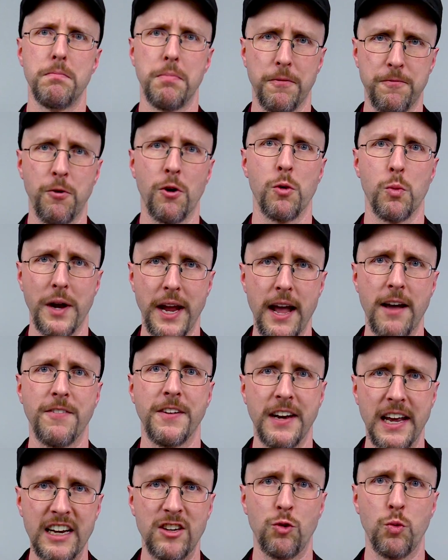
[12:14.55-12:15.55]
Before we have
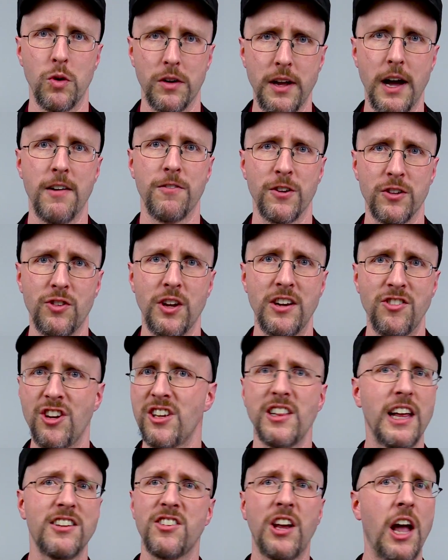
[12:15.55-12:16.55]
an actual
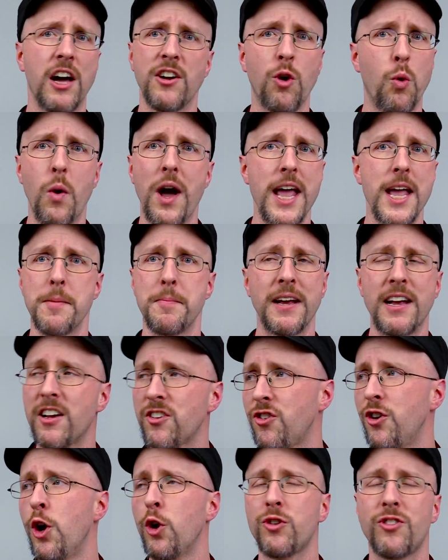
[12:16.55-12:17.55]
conversation, let's cut away
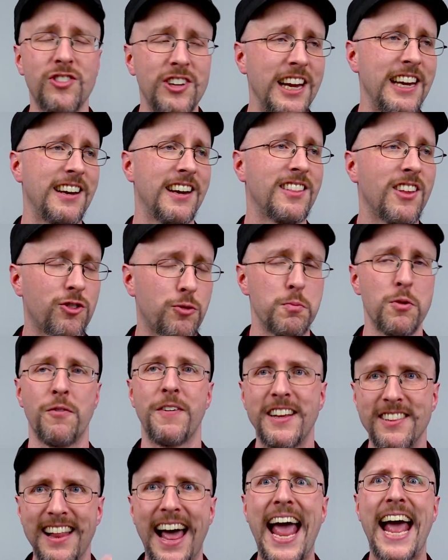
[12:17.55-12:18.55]
because no scene in this
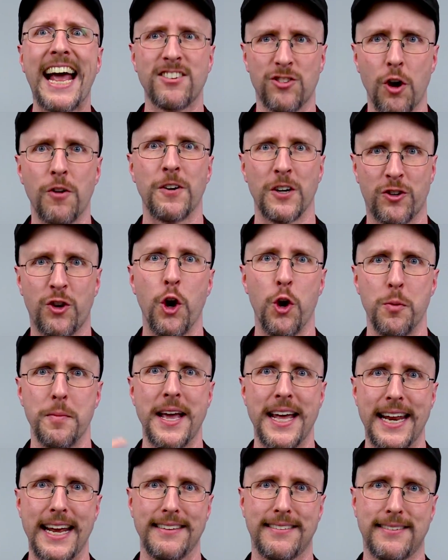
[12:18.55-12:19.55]
movie lasts over two
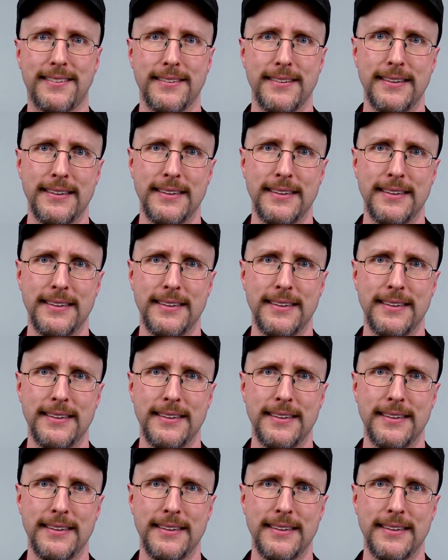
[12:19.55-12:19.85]
minutes. Well,